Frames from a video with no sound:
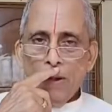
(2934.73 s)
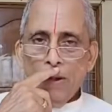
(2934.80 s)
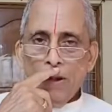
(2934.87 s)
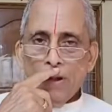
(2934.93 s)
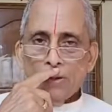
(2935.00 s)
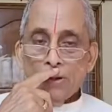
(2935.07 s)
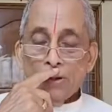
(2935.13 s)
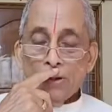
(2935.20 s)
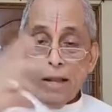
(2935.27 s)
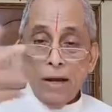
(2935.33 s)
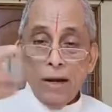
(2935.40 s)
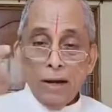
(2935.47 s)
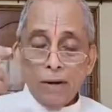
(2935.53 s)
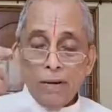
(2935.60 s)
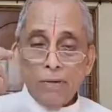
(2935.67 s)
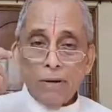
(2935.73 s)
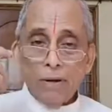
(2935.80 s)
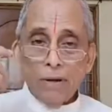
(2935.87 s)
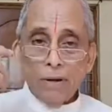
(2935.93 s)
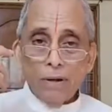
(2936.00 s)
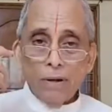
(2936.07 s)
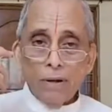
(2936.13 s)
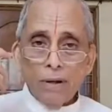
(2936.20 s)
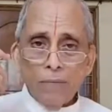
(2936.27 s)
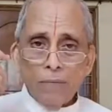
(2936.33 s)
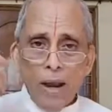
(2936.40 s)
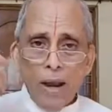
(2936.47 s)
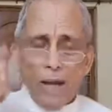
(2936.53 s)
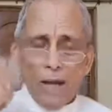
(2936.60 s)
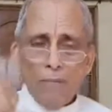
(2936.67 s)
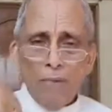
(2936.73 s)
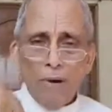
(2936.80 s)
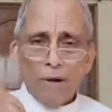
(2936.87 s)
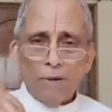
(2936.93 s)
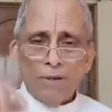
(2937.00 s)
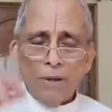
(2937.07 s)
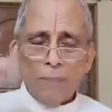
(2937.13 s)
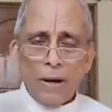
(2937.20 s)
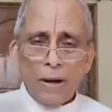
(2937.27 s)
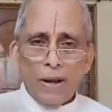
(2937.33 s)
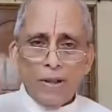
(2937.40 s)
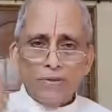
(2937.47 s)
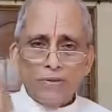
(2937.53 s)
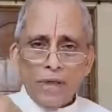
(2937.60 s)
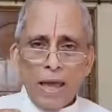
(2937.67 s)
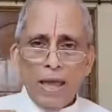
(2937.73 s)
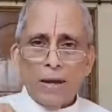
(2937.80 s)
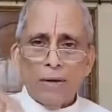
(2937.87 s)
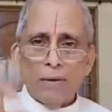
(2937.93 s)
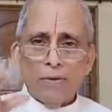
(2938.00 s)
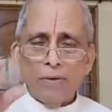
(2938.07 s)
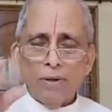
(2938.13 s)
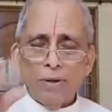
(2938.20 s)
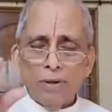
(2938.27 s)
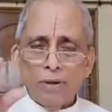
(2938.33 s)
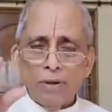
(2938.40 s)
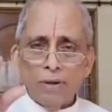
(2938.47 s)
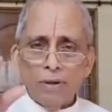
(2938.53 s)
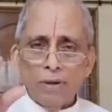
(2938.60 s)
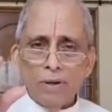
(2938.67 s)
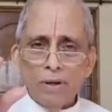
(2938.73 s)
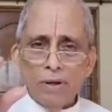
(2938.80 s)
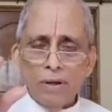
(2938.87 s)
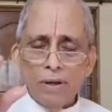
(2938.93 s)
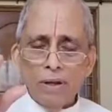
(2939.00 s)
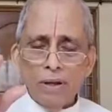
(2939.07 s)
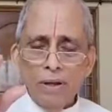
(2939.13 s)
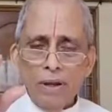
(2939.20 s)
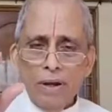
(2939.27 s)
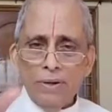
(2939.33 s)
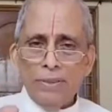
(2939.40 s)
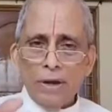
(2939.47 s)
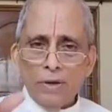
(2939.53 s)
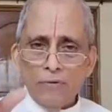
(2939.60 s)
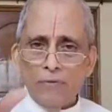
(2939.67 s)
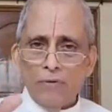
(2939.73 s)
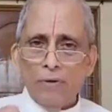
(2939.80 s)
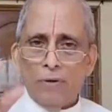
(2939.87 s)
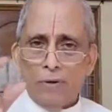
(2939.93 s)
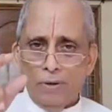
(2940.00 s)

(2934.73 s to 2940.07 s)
So then the mind builds up a desire to eat that food.